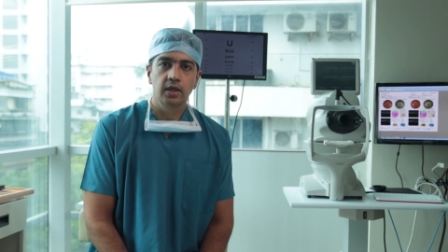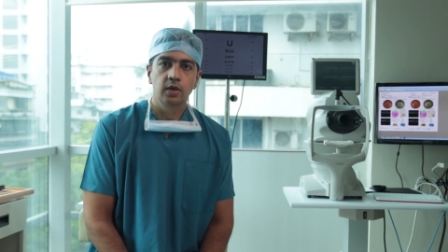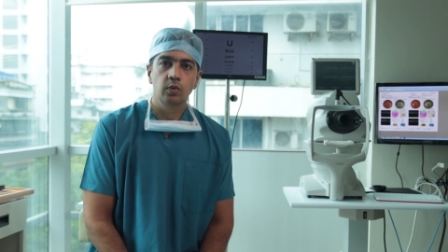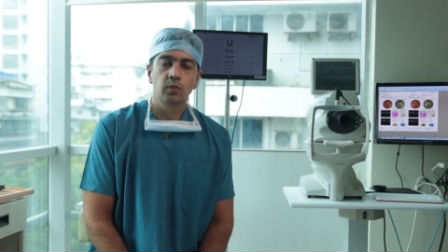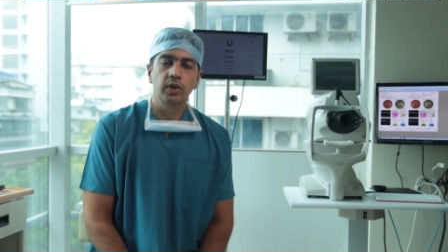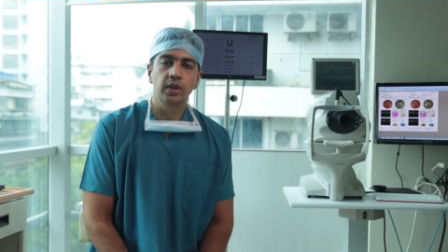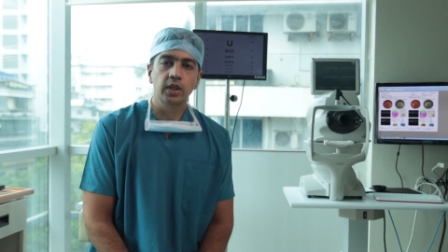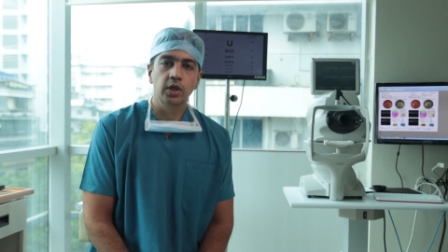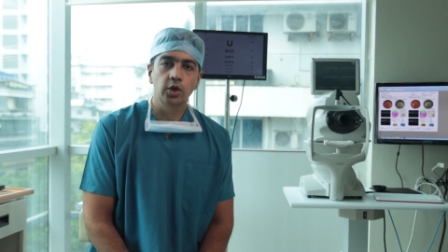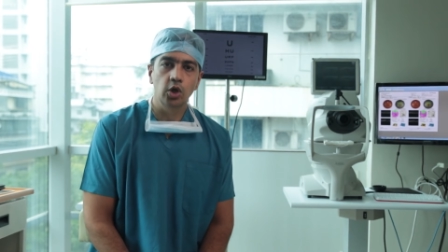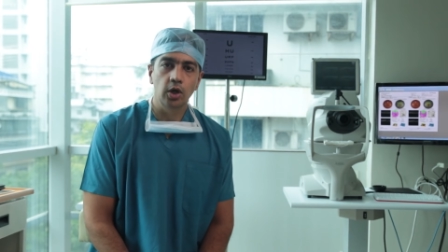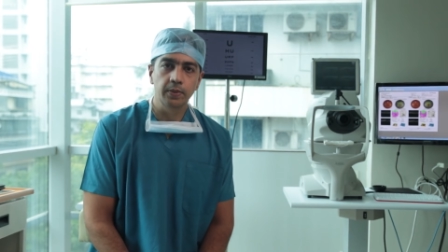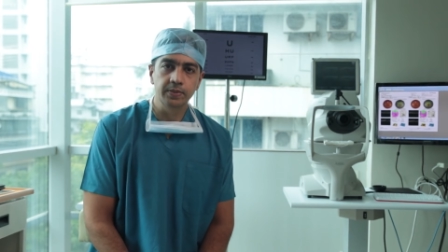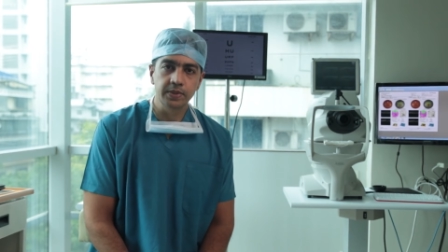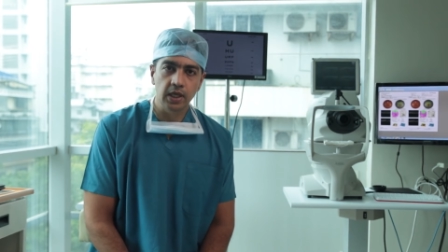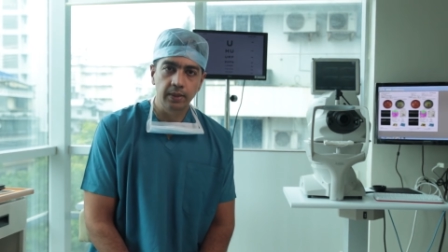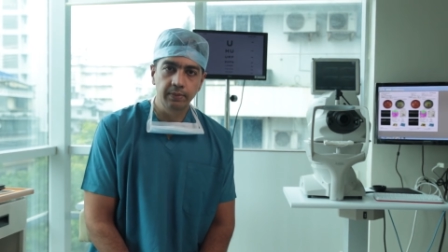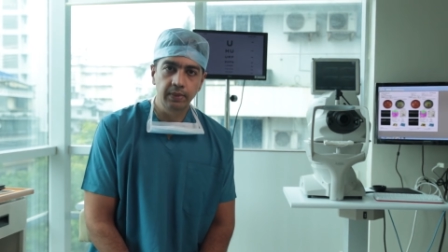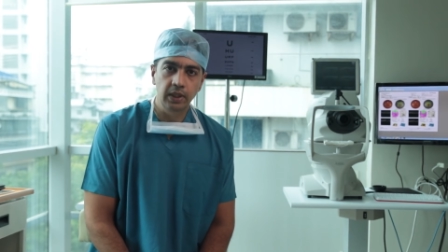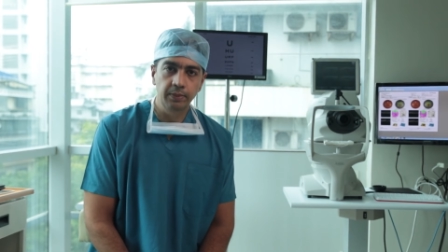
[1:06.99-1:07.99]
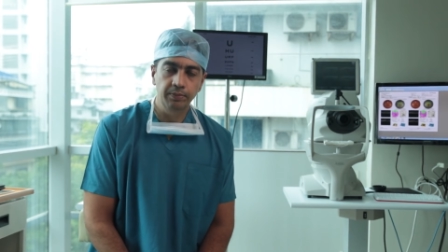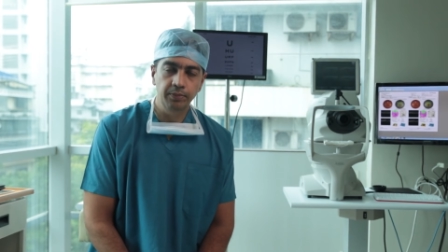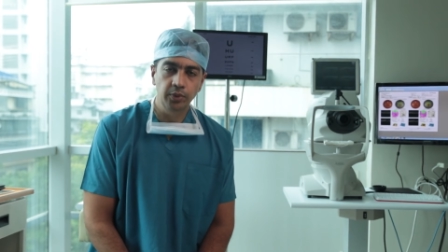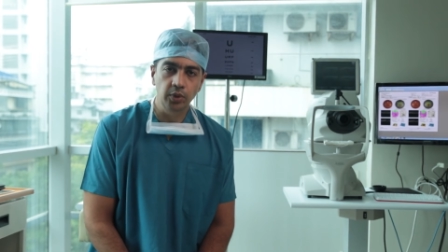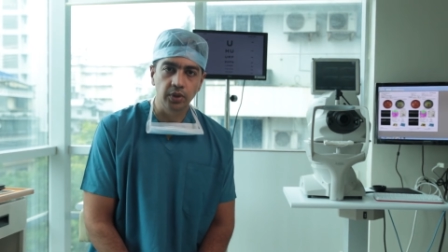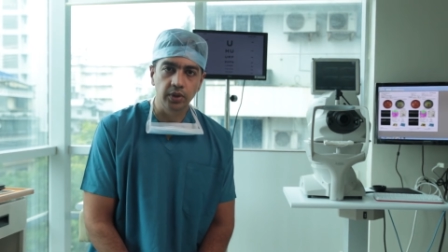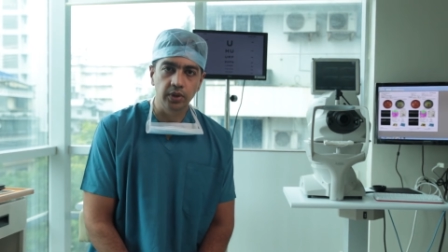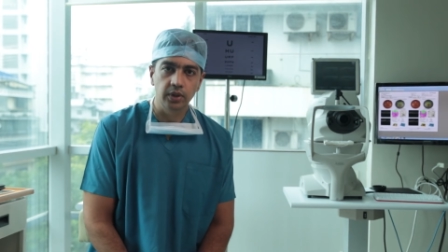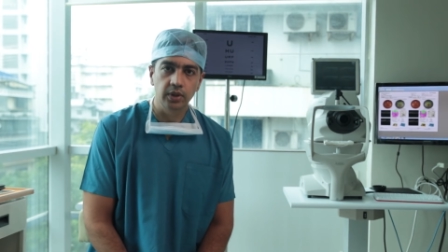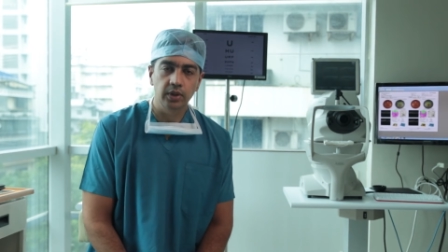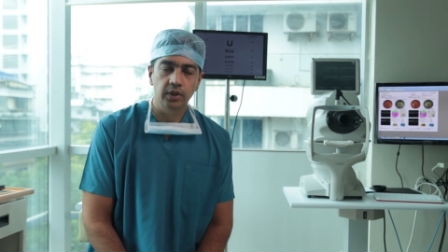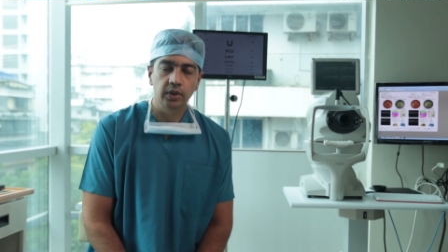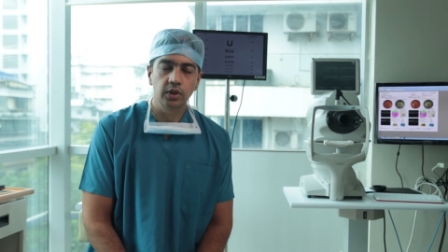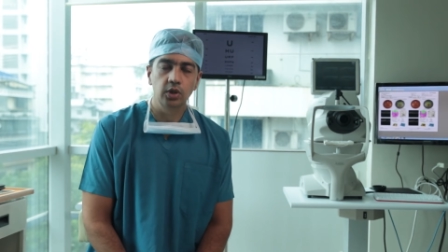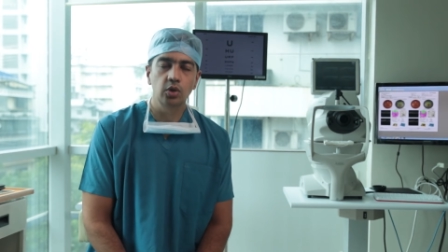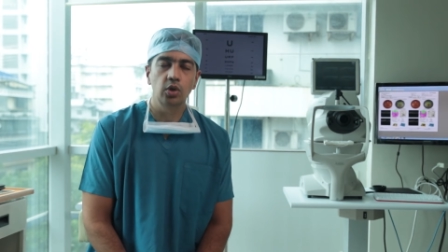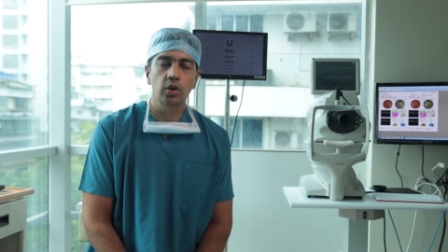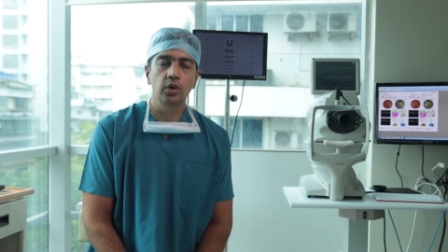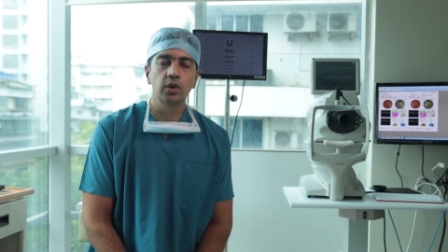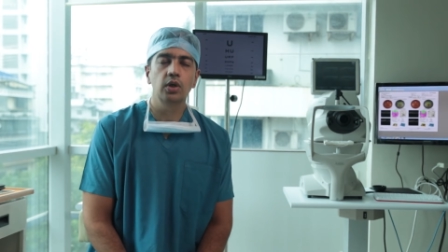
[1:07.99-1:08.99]
When the drops are being put, you
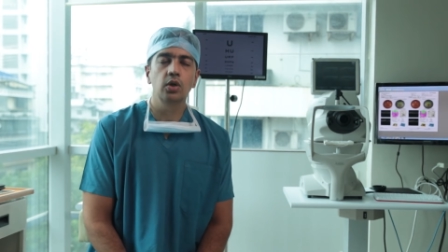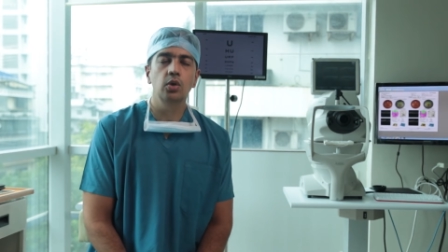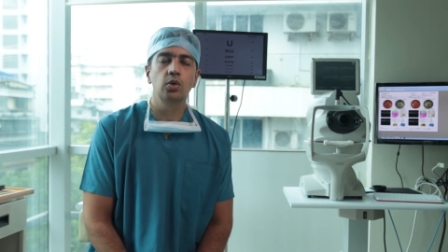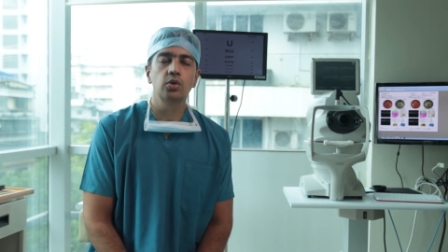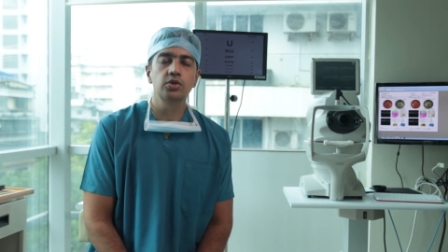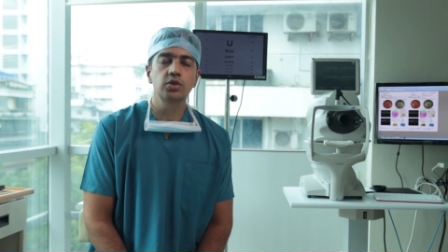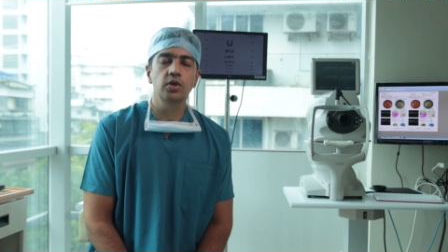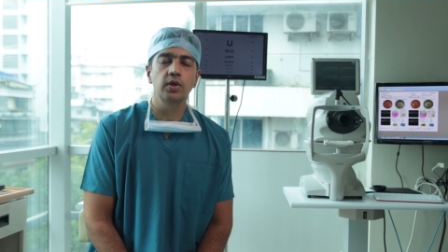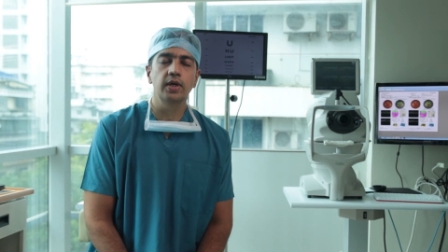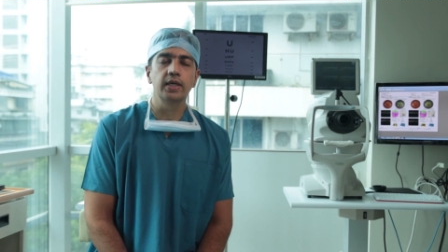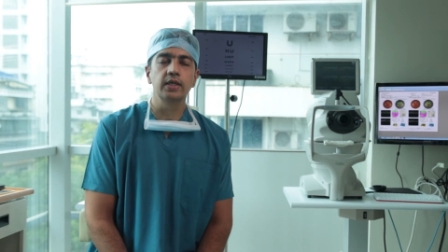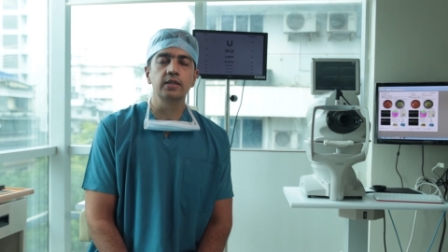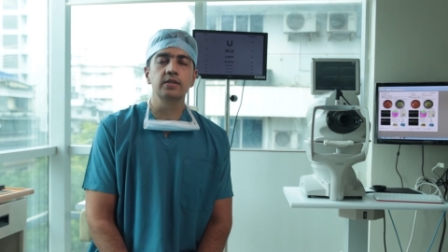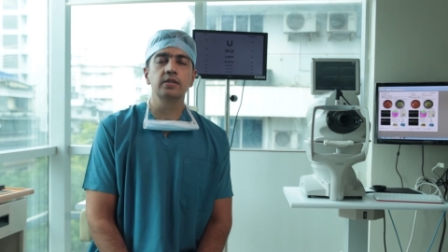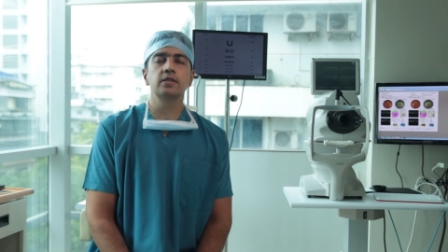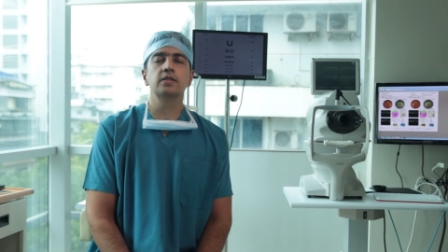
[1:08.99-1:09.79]
got to close your eyes,